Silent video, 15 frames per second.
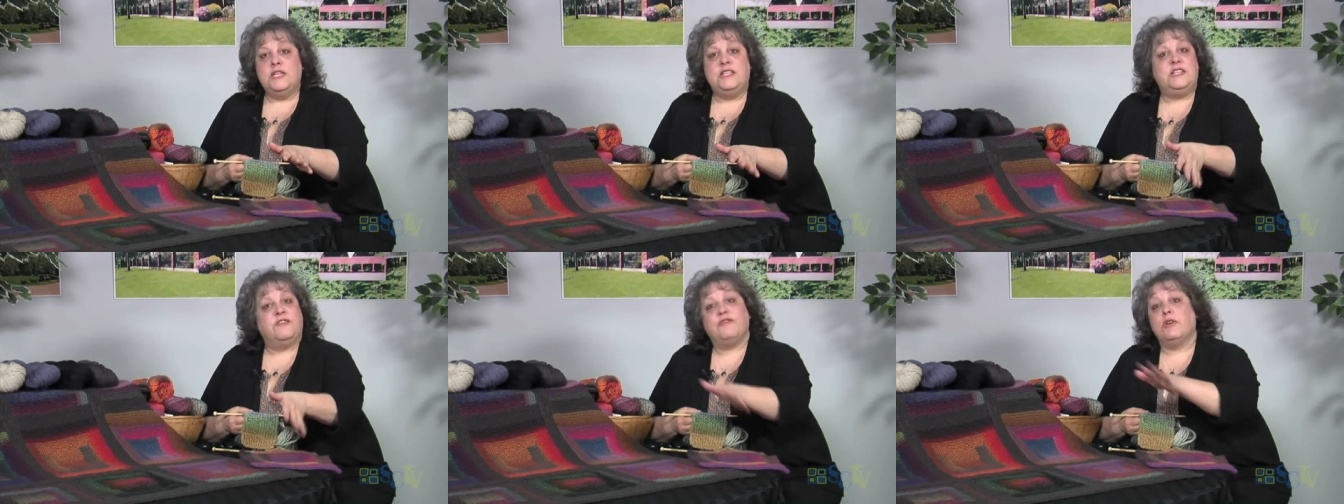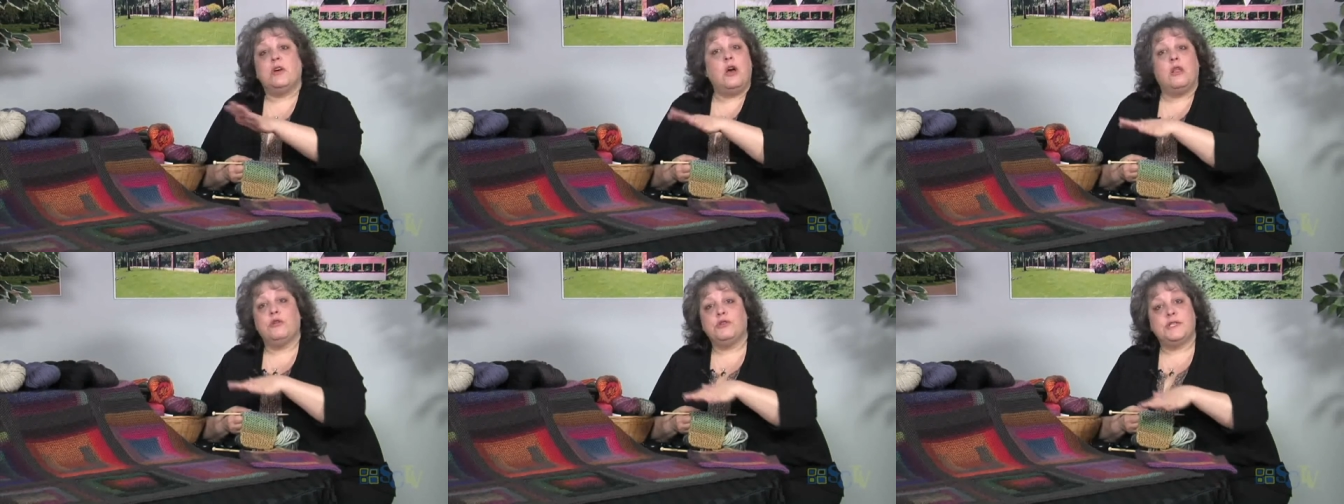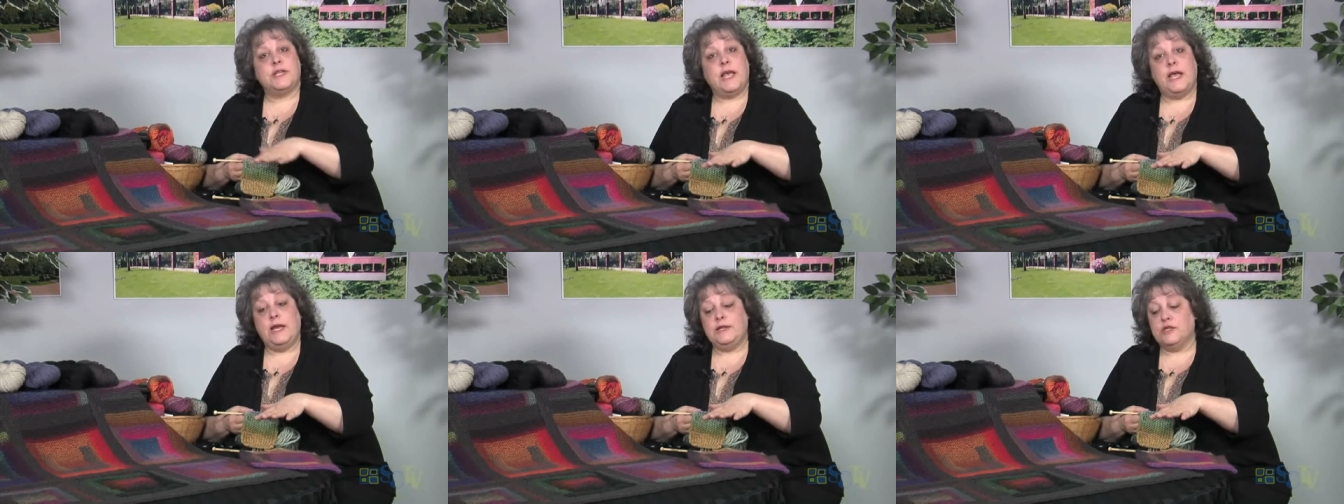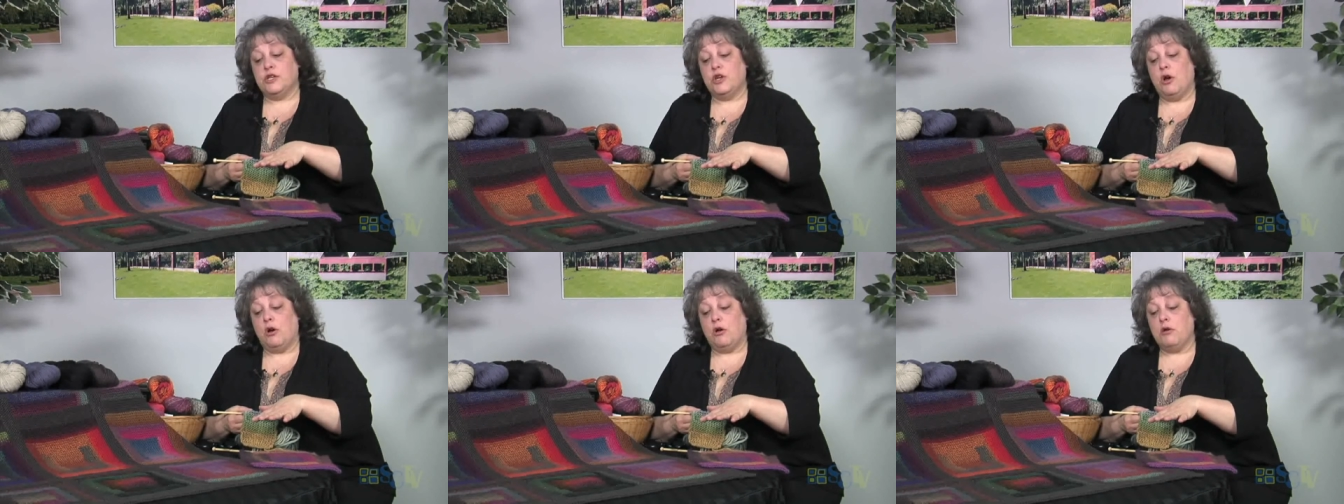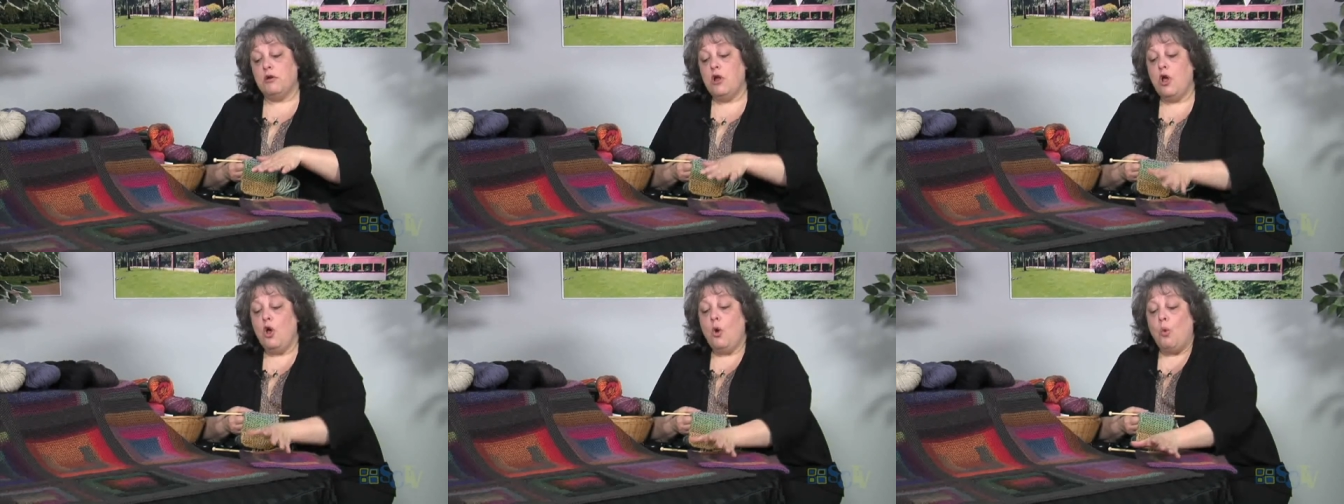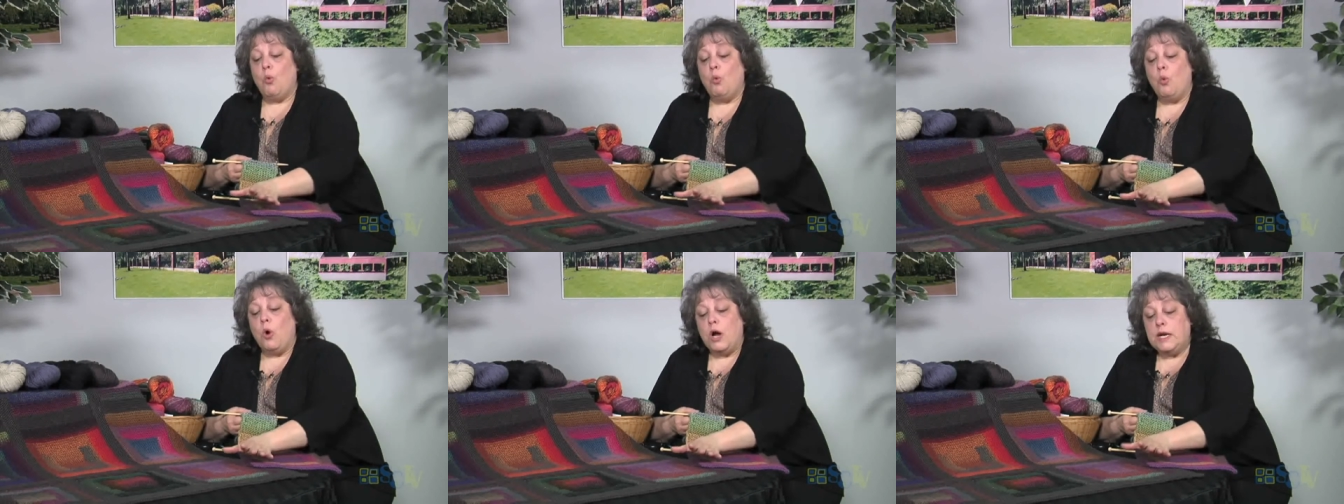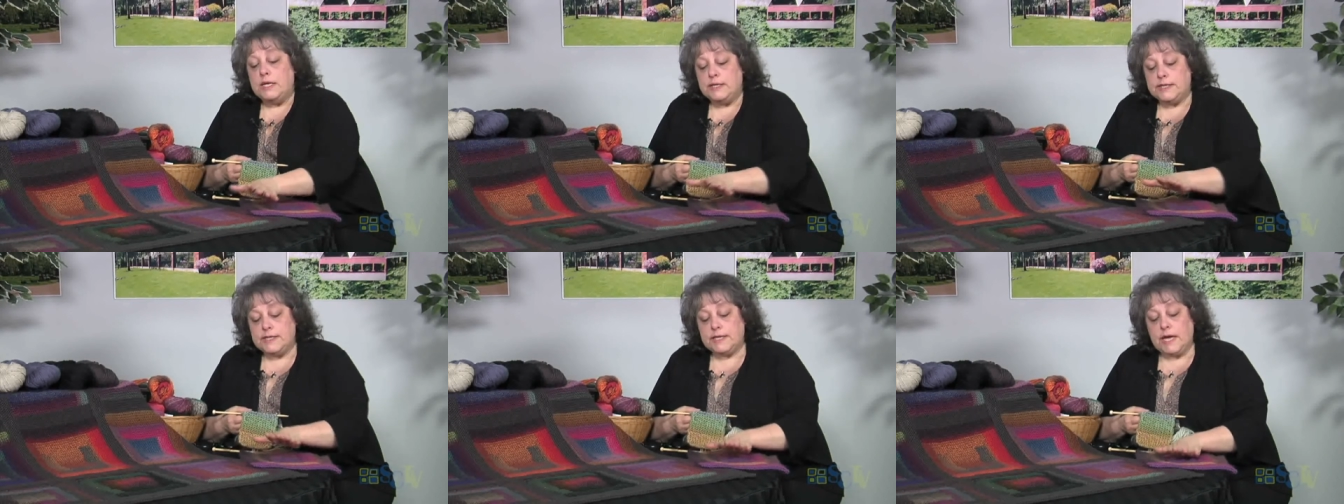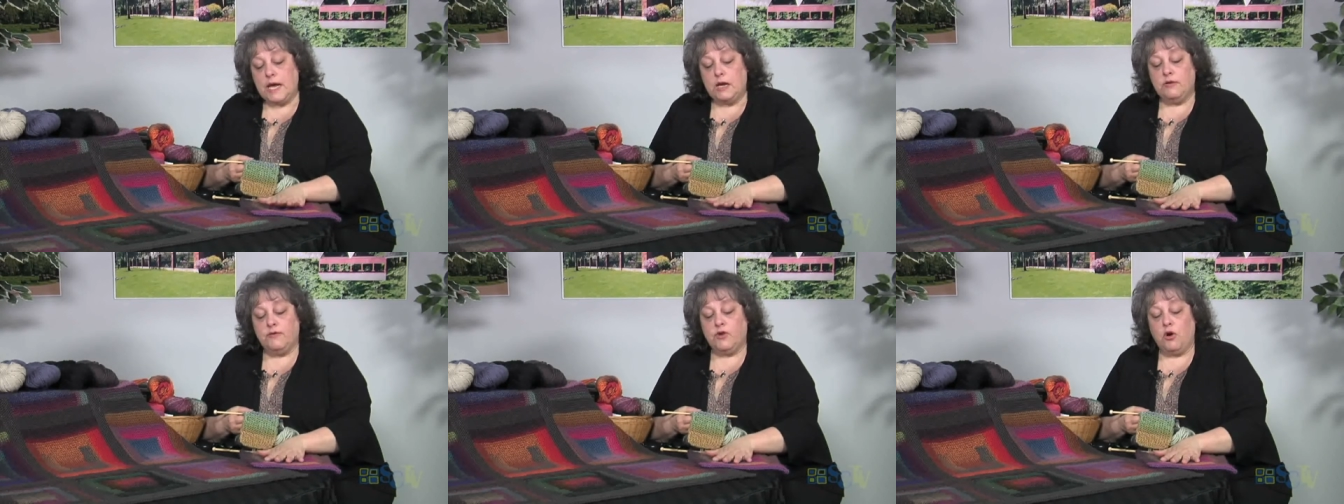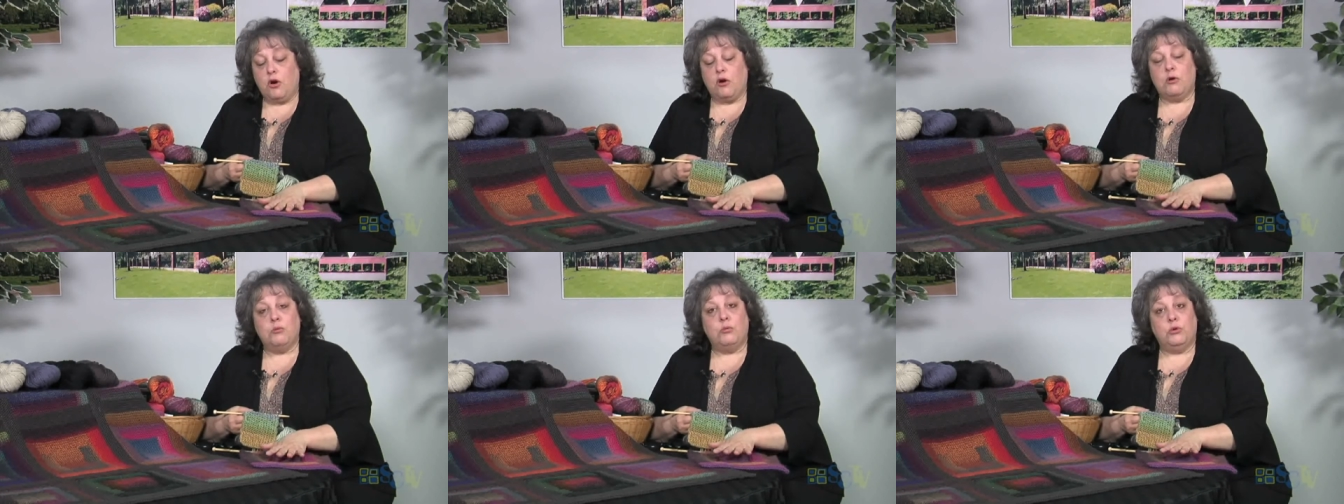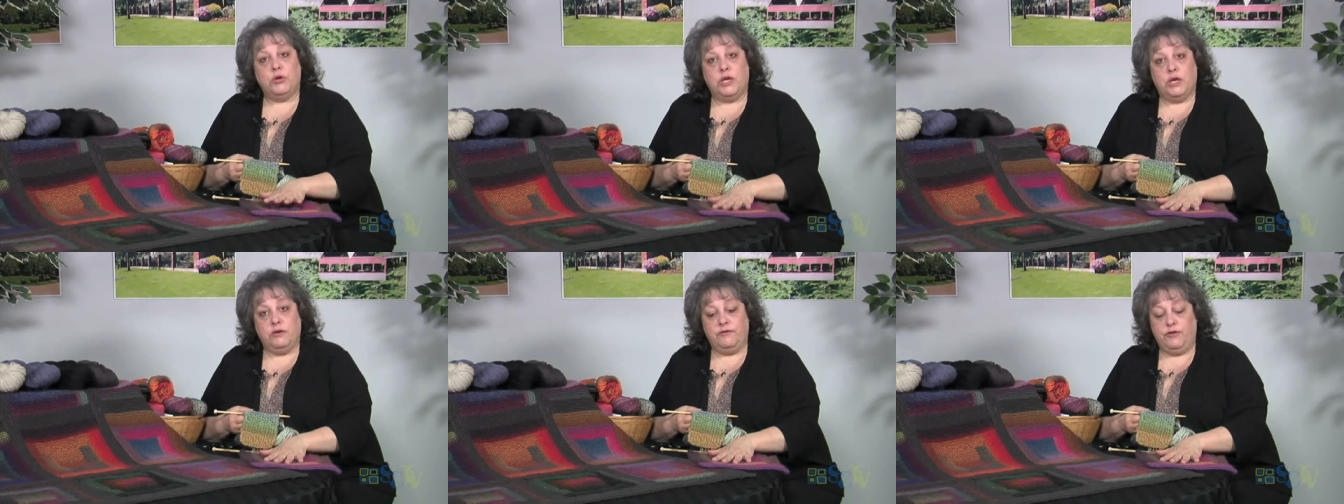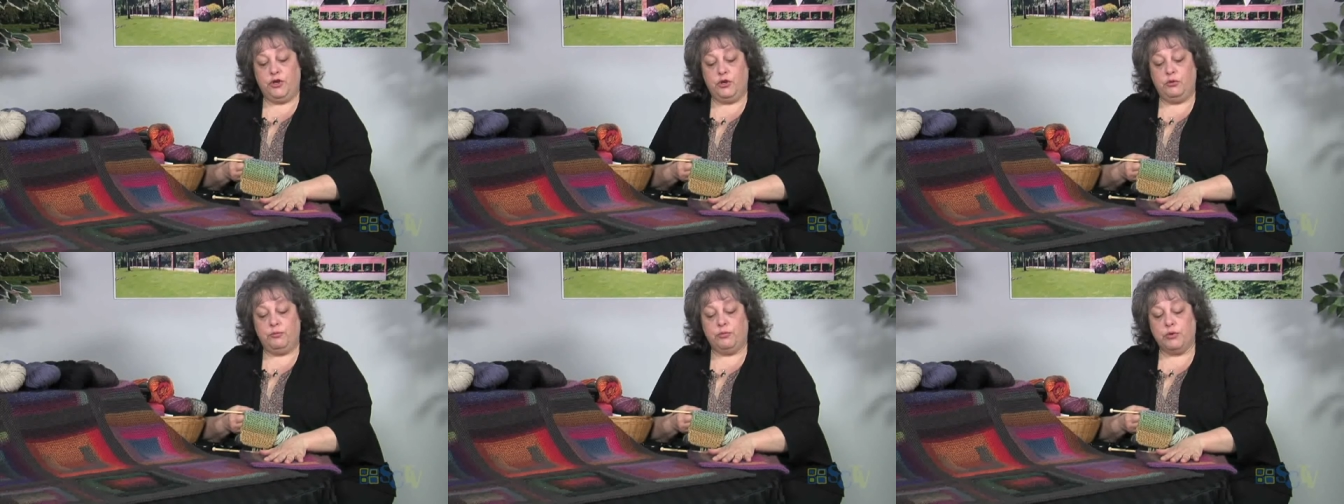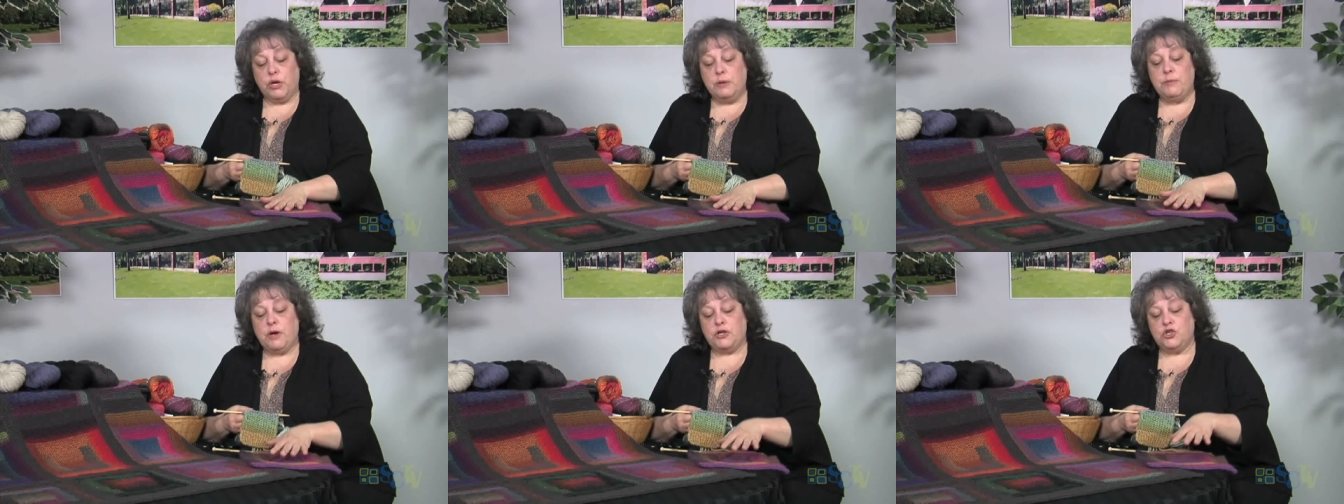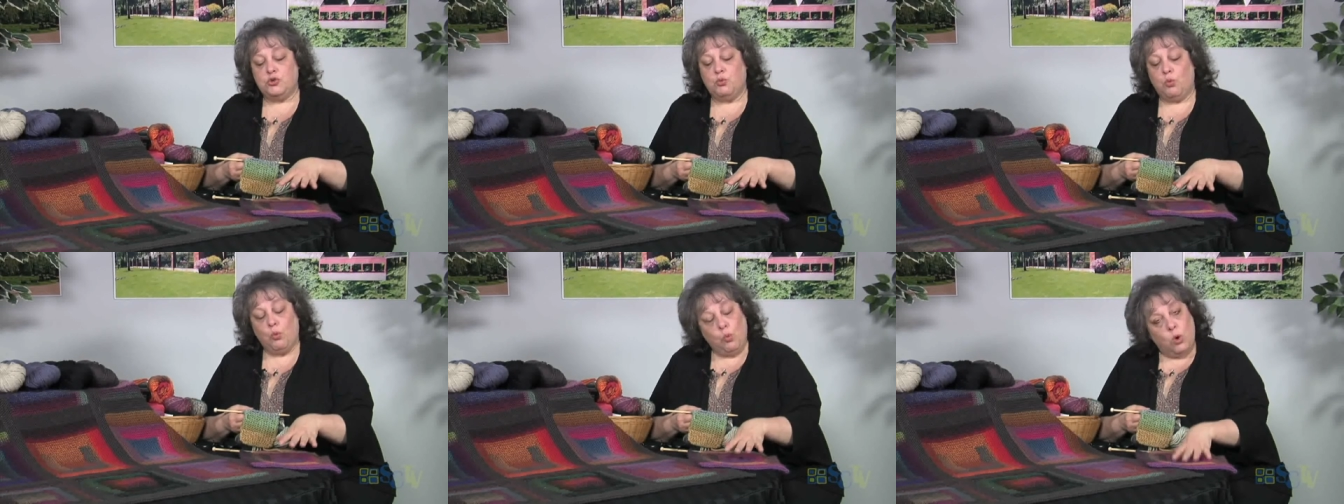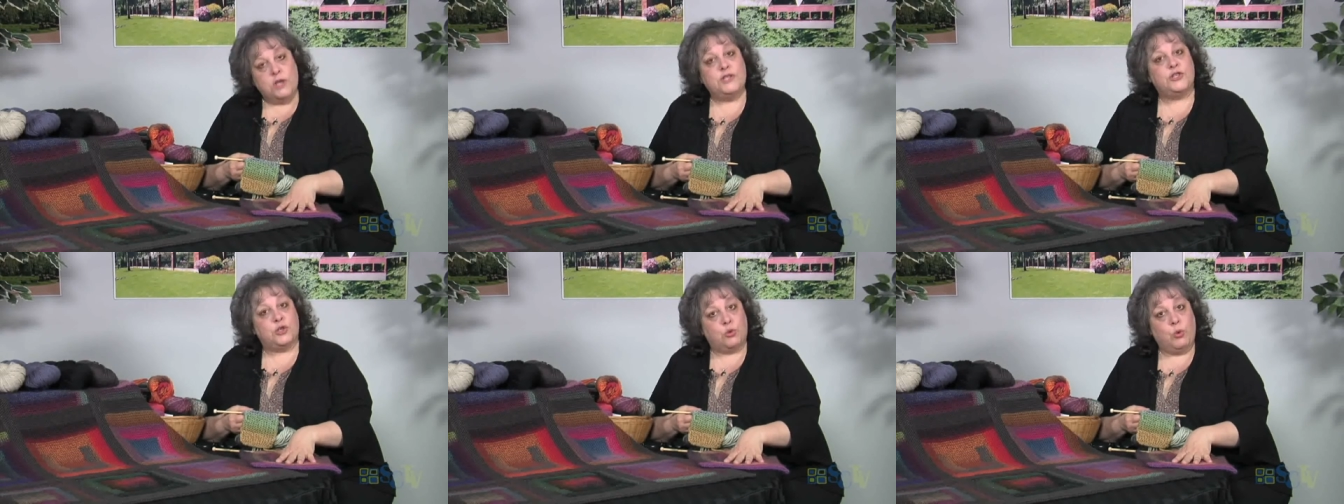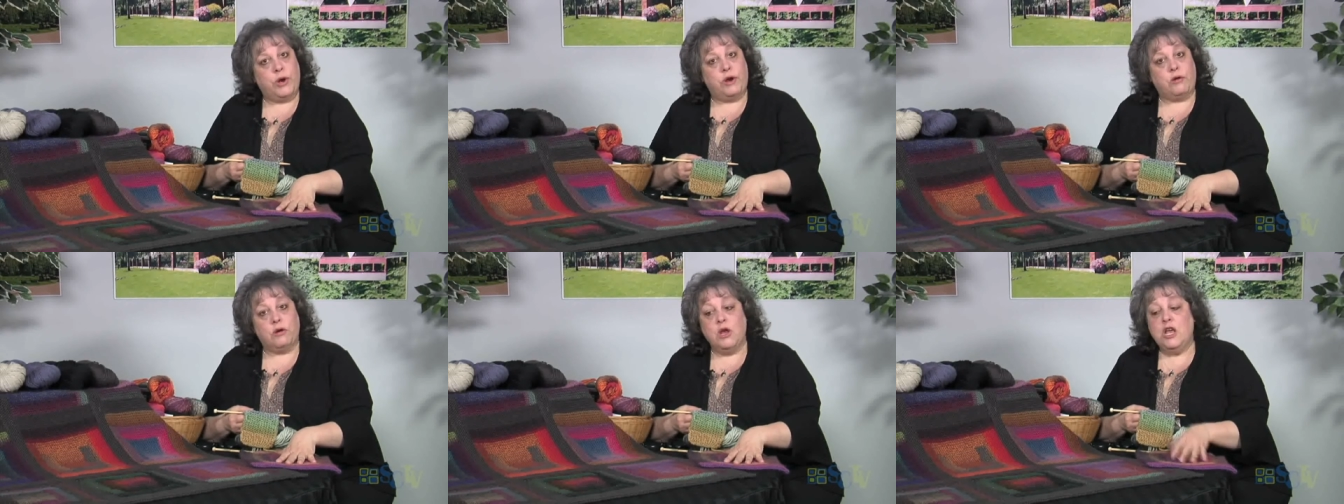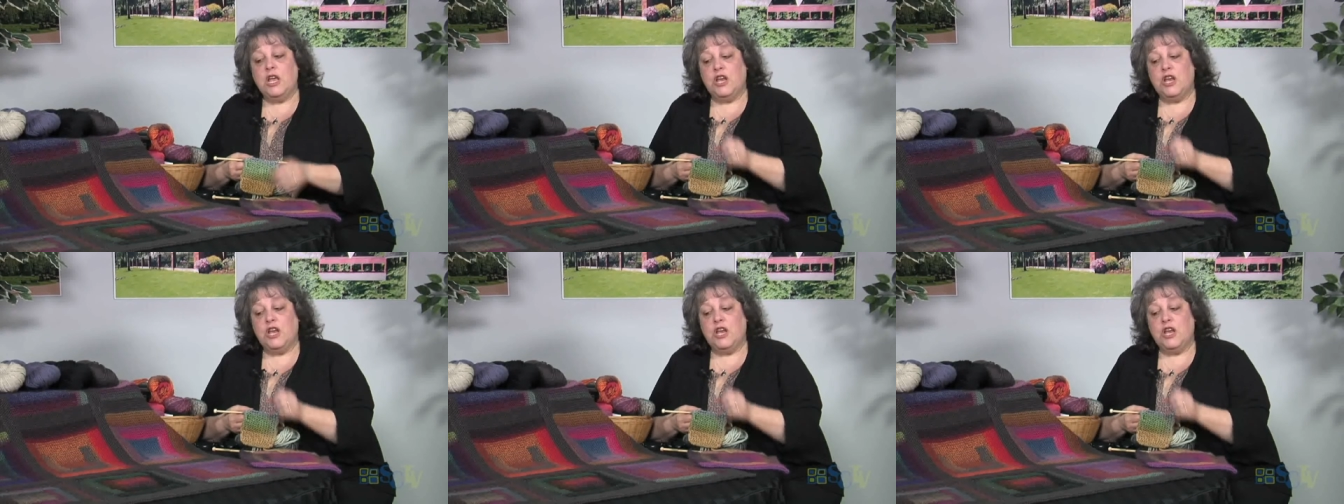different color skeins of yarn one skein of yarn will give you pretty much one square